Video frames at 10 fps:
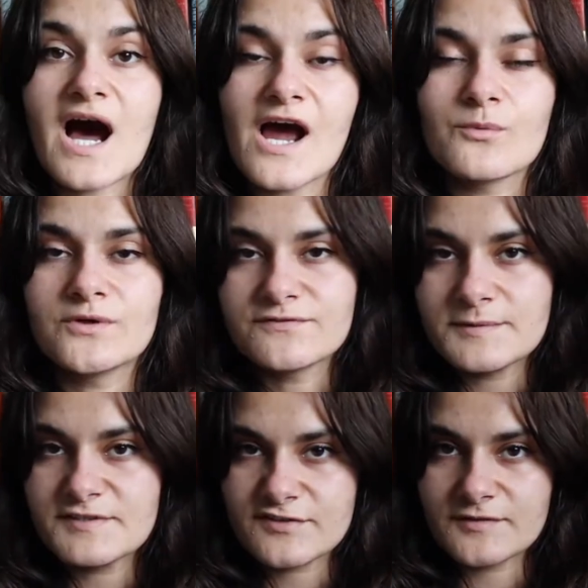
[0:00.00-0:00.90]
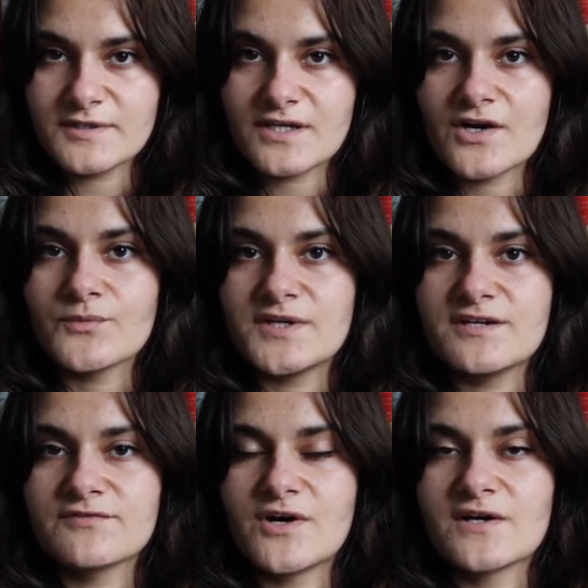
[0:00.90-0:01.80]
I will be filming a
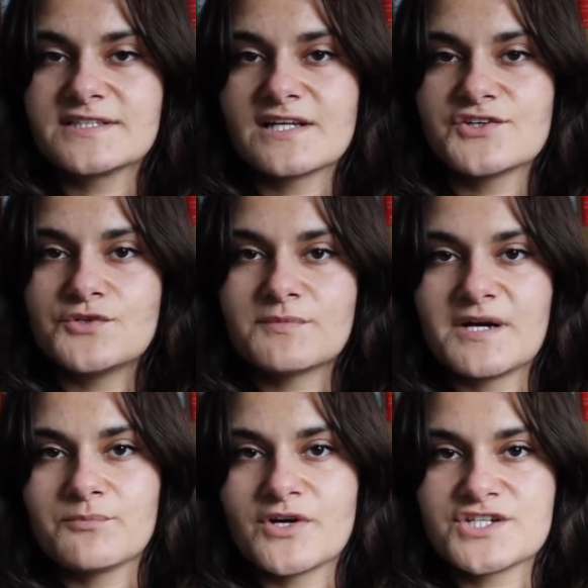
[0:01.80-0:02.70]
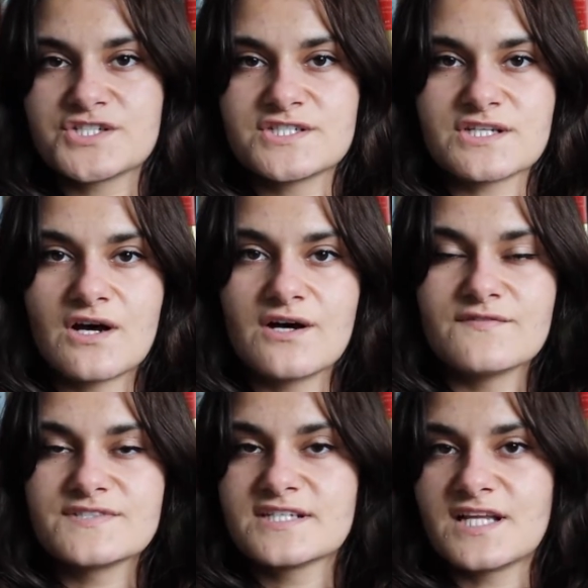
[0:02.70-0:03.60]
reading vlog telling you my impressions
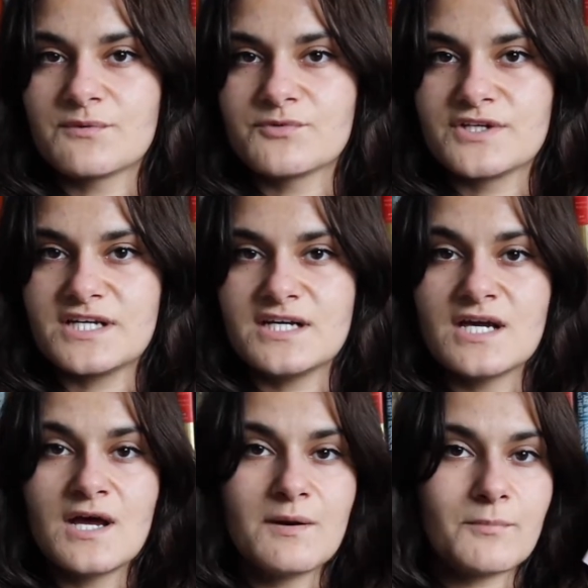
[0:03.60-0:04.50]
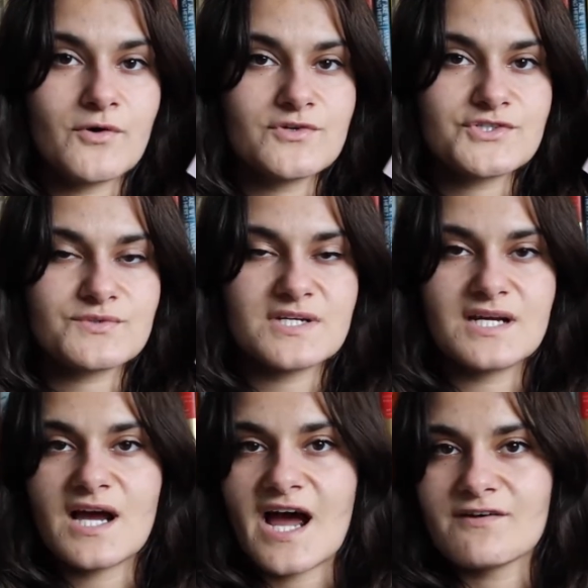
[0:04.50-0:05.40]
of celebrity
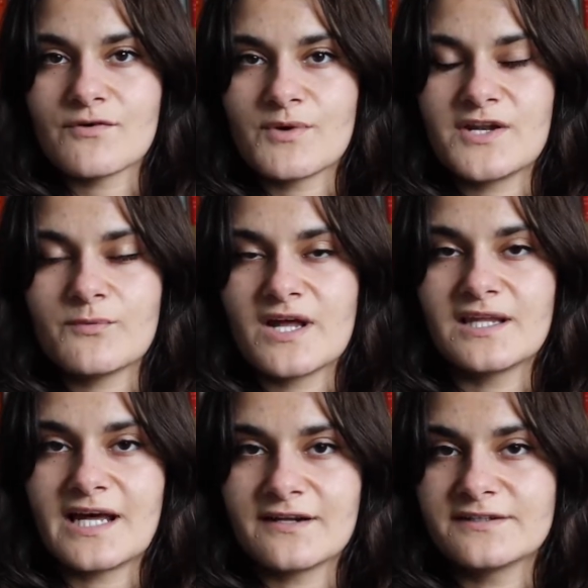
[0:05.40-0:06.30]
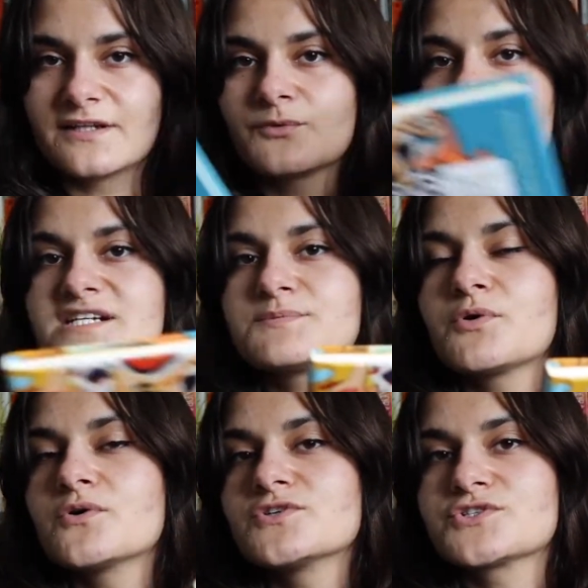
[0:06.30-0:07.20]
poetry. I've already read Lana Del Rey's
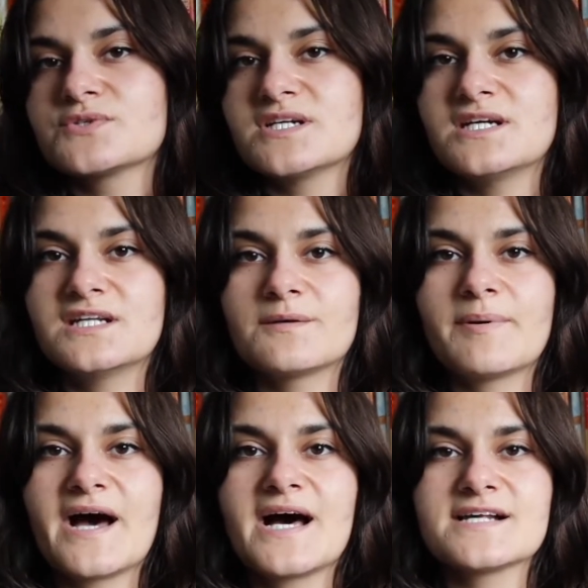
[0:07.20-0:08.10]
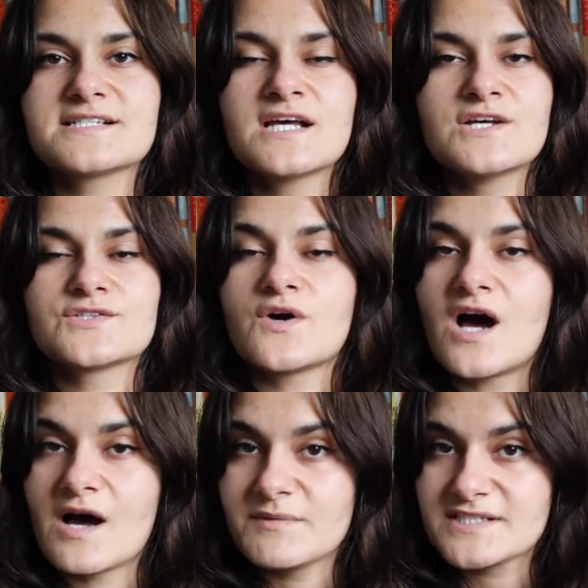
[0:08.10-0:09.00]
poetry in the past, so
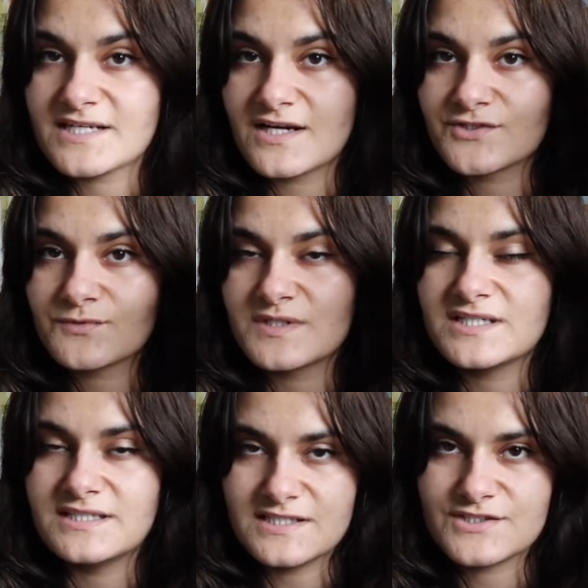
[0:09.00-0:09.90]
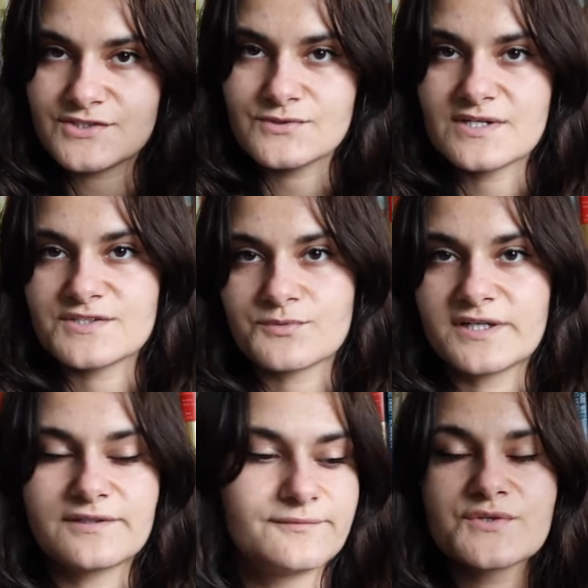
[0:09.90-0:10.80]
I'm excited to read these two as
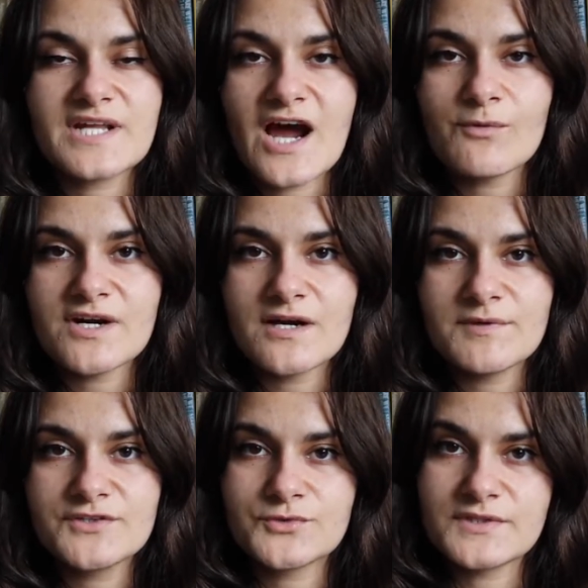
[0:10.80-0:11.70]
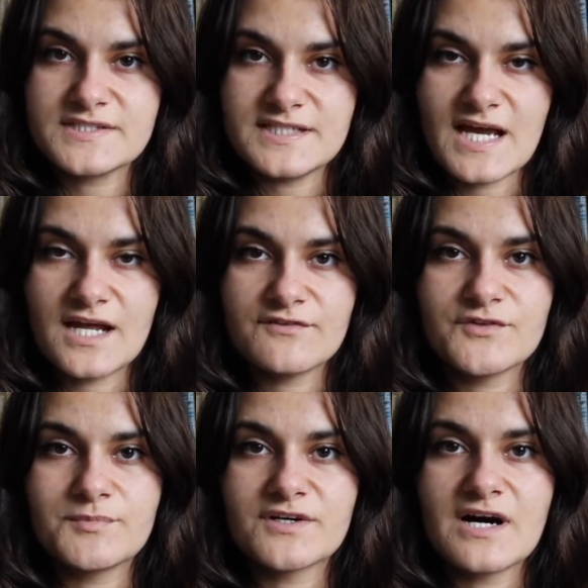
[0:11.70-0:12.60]
well. So now we're coming towards the end of the
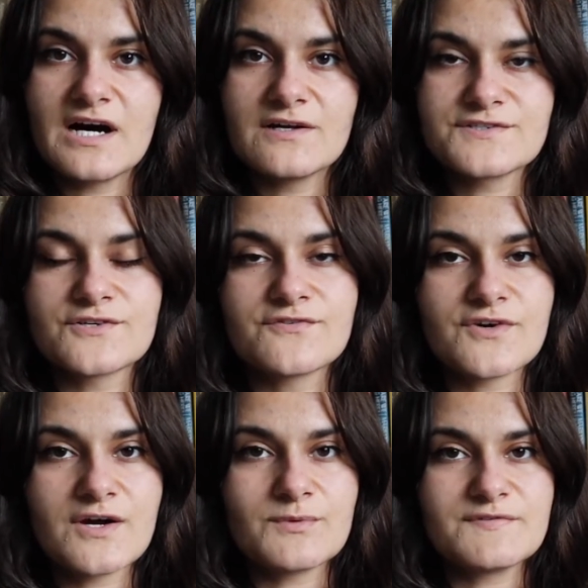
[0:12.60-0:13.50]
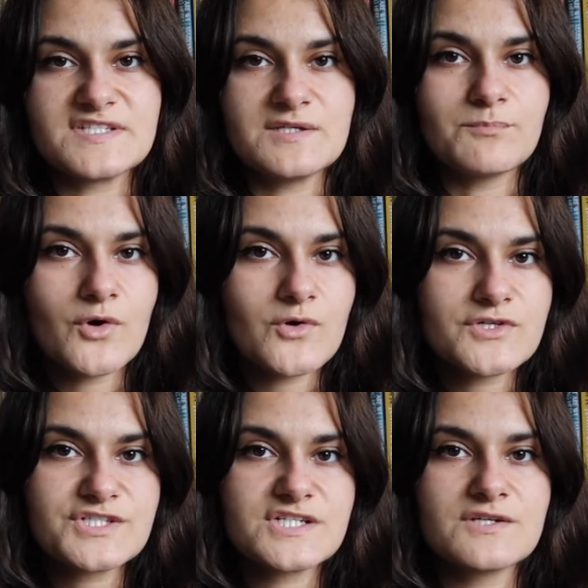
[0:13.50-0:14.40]
book haul. So far we've seen
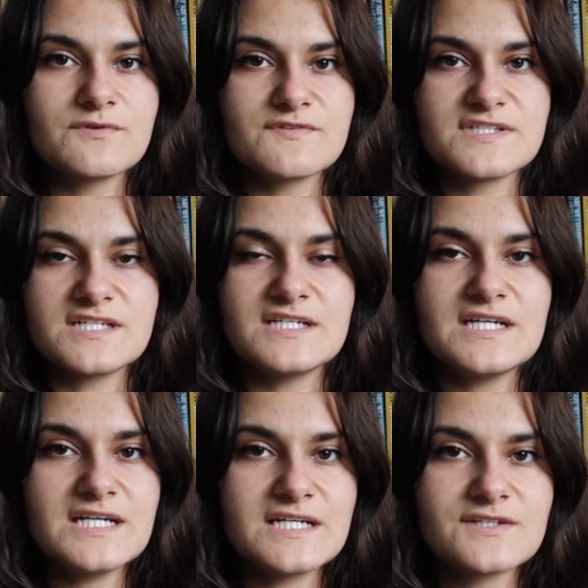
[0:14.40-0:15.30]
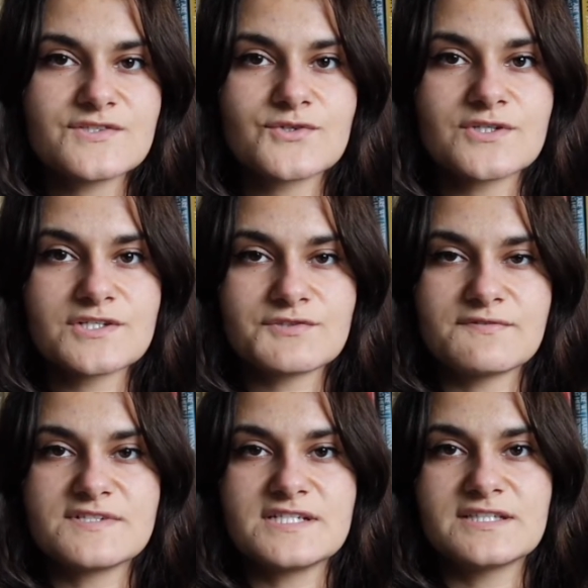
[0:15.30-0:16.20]
poetry, we've seen eating disorders,
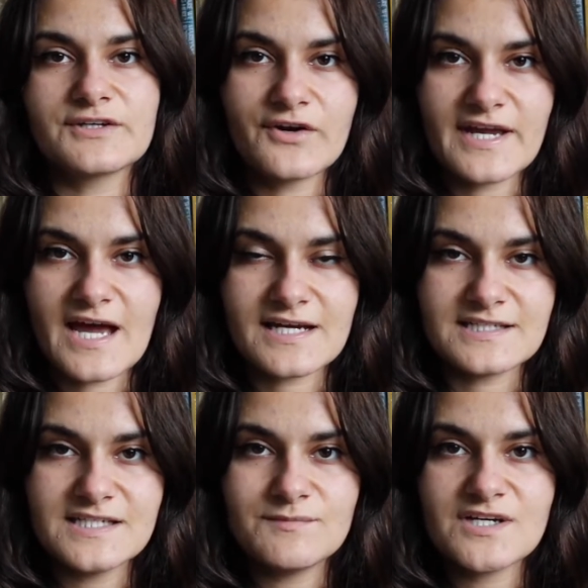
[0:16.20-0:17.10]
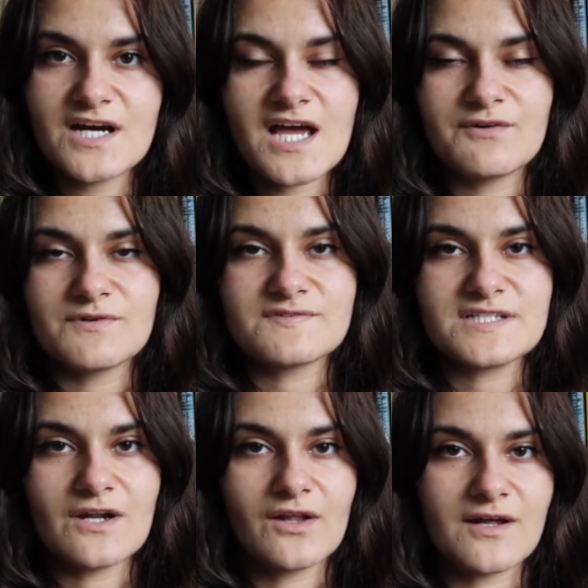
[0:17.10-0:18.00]
we've seen dark academia, and we've
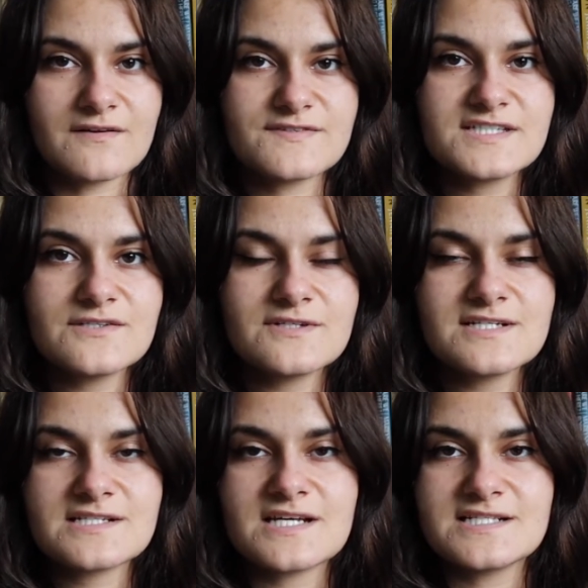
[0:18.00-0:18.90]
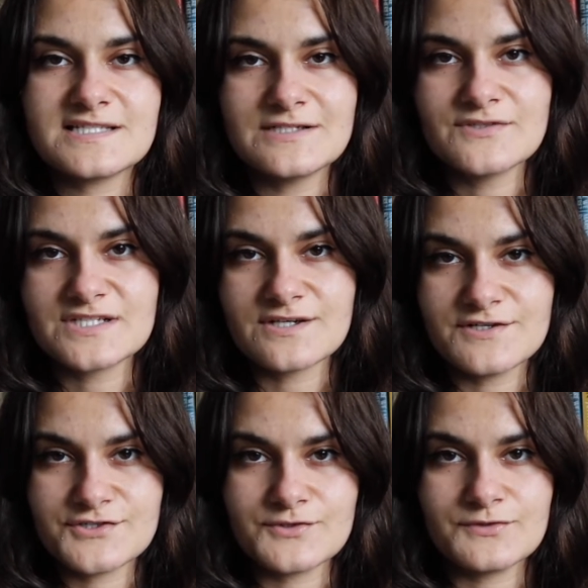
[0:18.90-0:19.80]
seen a lot of series and series
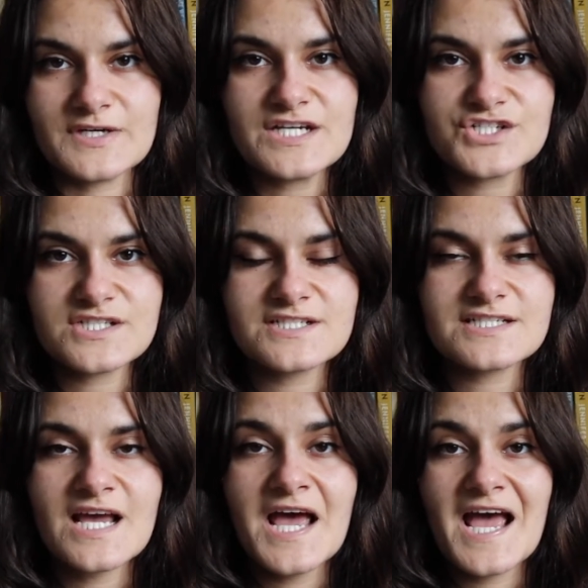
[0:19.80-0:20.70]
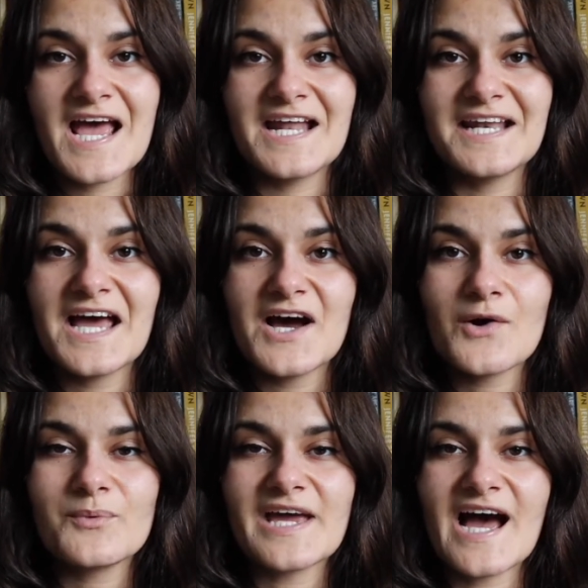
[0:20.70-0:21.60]
continuations, and
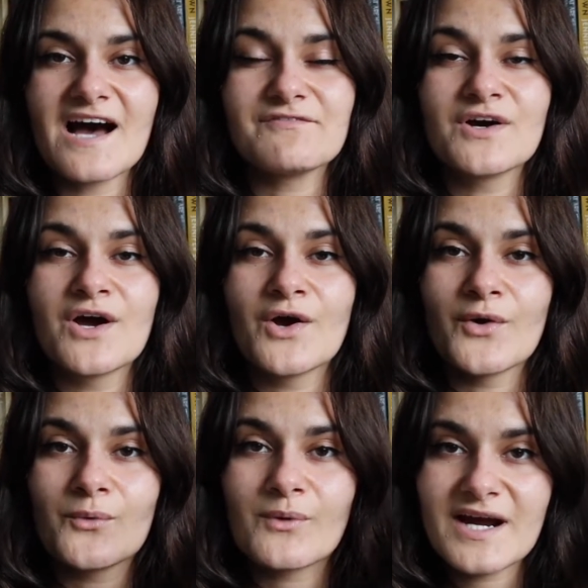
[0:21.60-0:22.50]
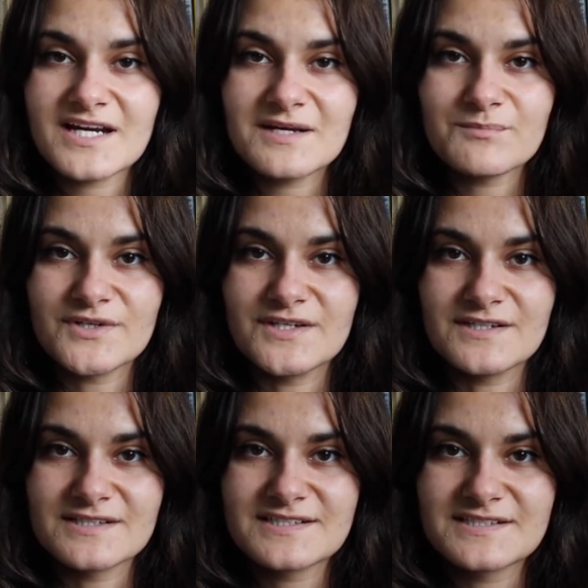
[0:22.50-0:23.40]
now we have writing
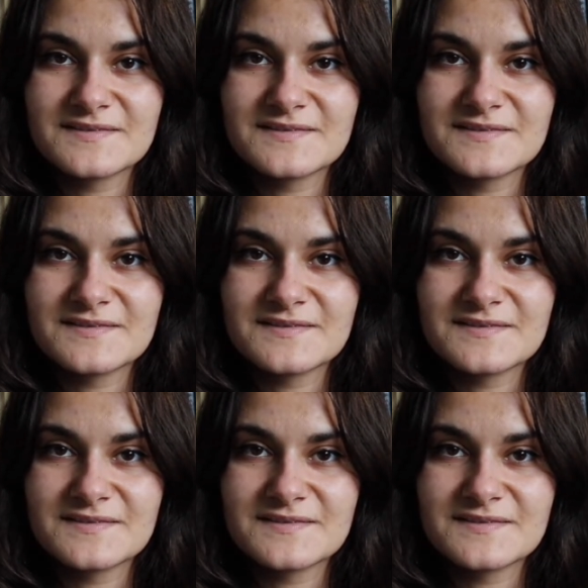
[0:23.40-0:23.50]
books.